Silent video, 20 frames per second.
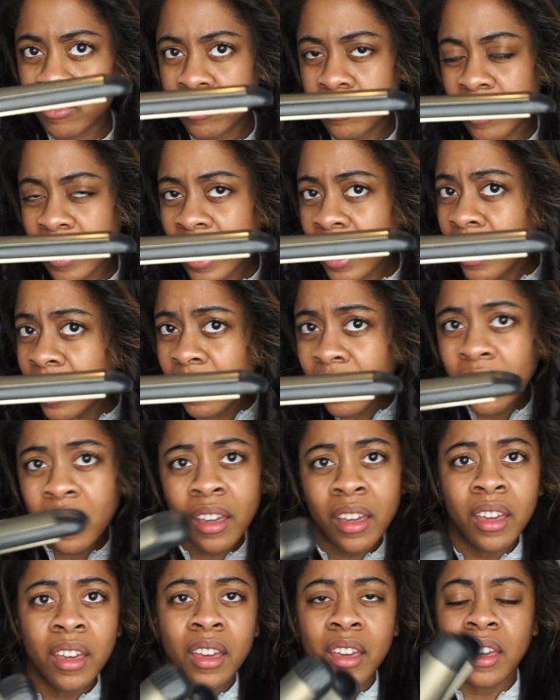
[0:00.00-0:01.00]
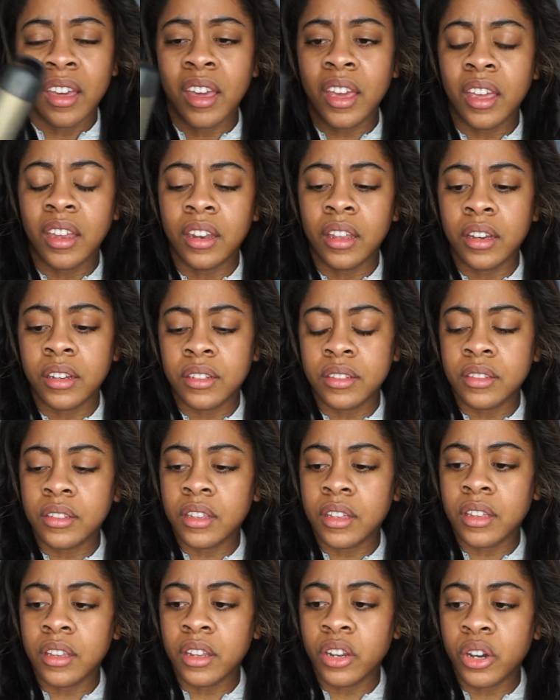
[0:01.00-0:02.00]
thing, it,
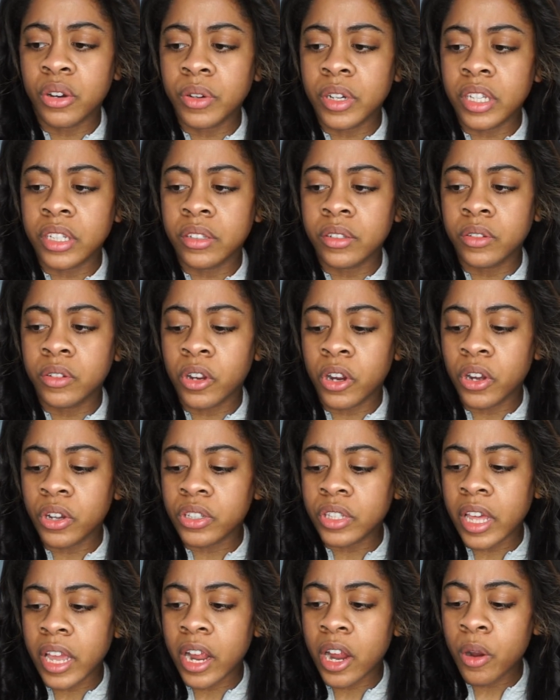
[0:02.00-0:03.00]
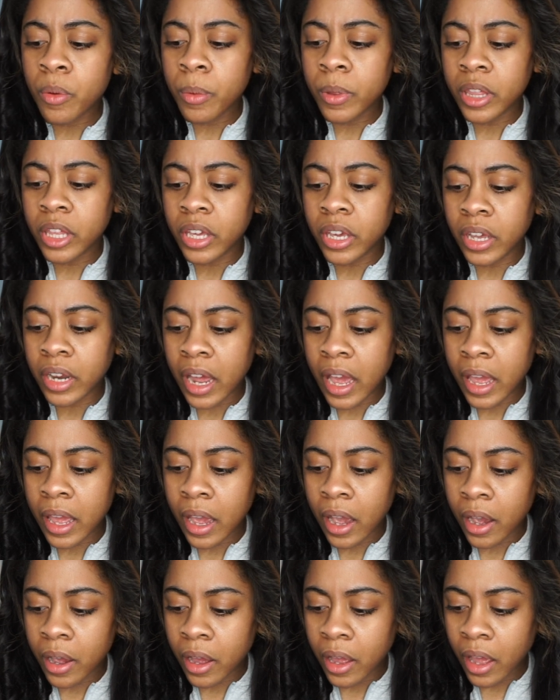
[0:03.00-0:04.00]
you know, it curls the hair really good,
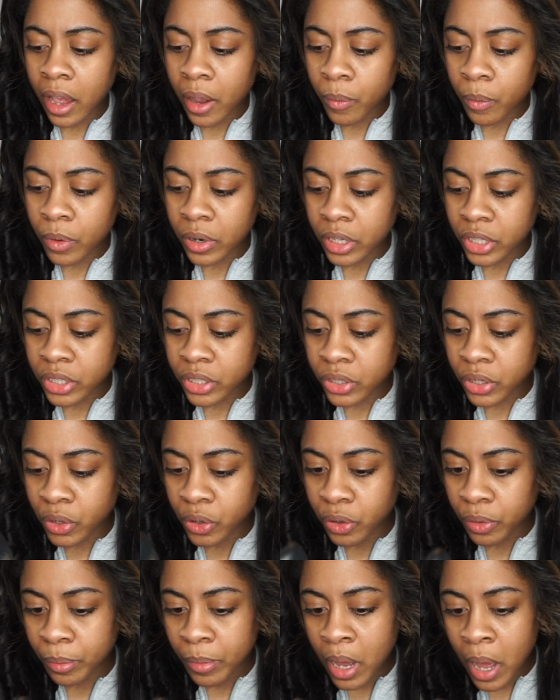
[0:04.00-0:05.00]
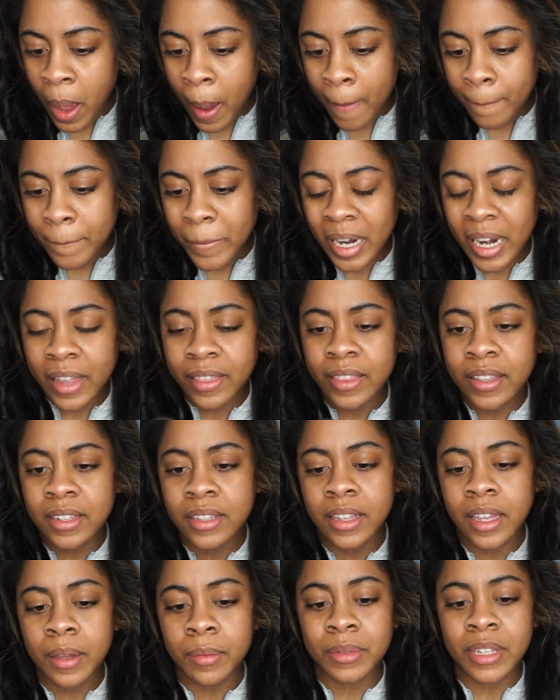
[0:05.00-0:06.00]
I would assume. But at the
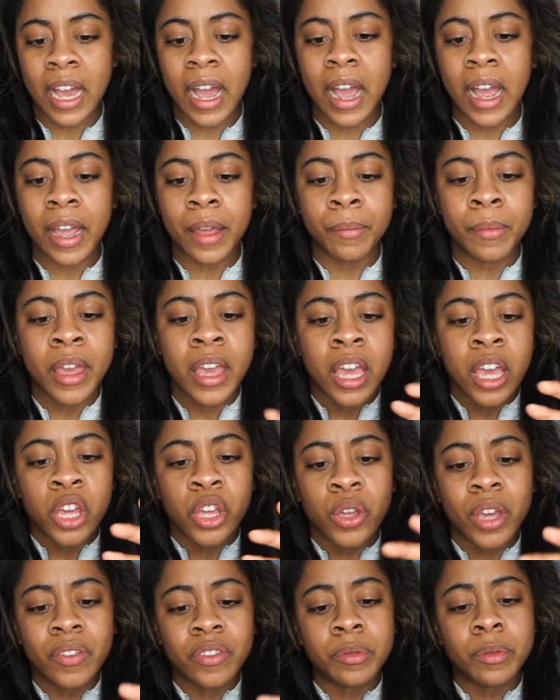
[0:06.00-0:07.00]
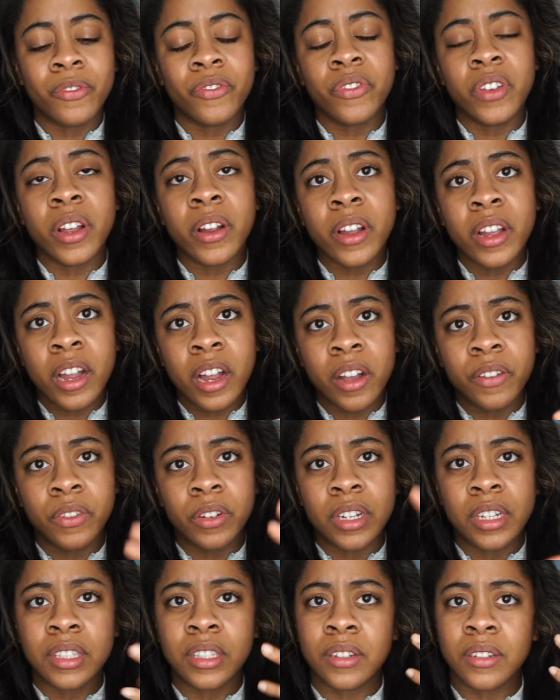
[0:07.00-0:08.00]
same time, you have to be very careful,
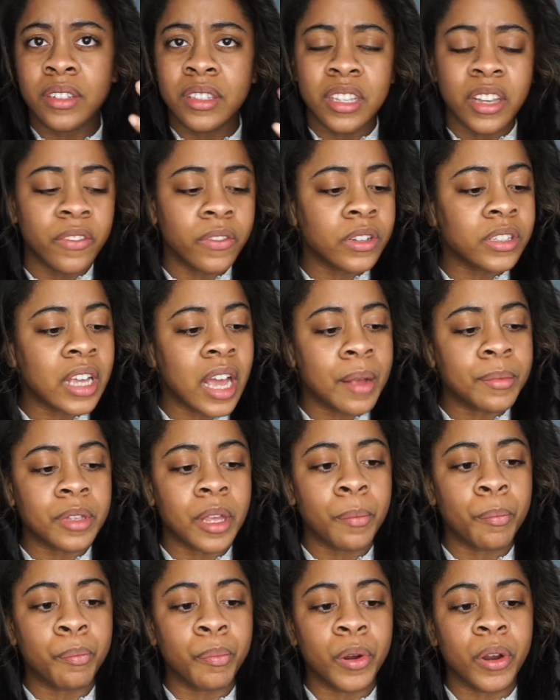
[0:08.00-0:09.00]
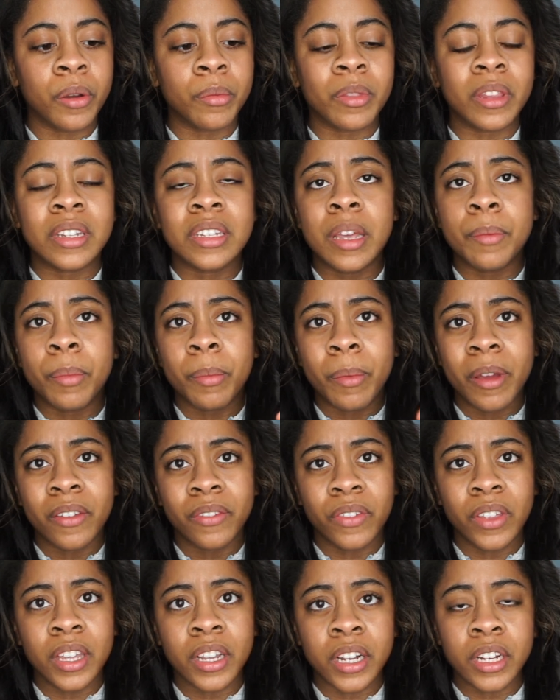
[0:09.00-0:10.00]
because there's several times I burnt on the tip of my
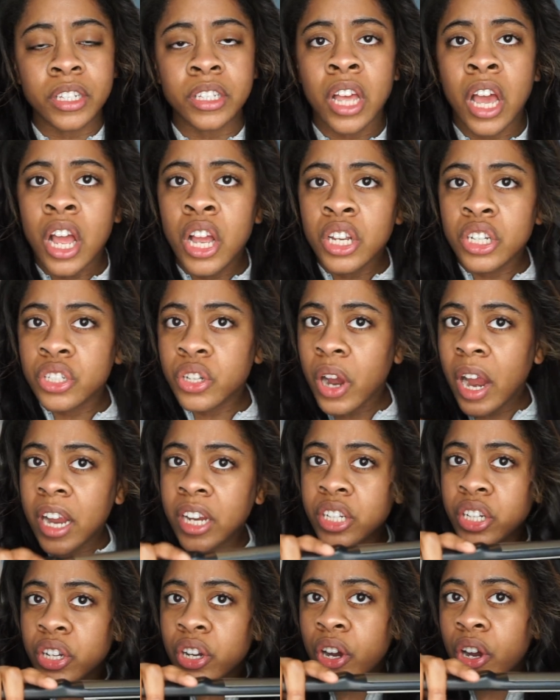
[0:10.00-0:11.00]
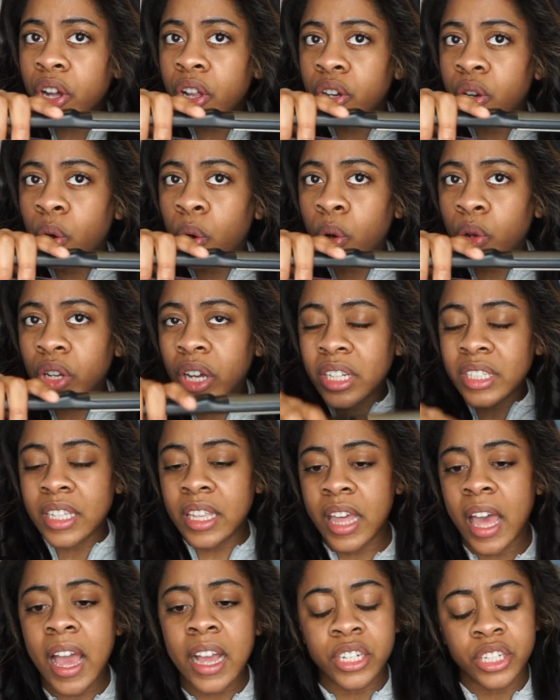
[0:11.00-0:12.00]
fingers trying to curl and hold on to
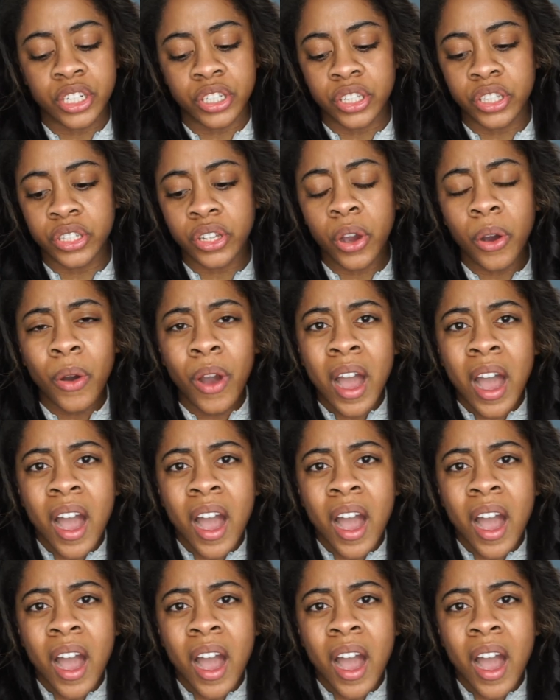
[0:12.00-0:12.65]
the edges. So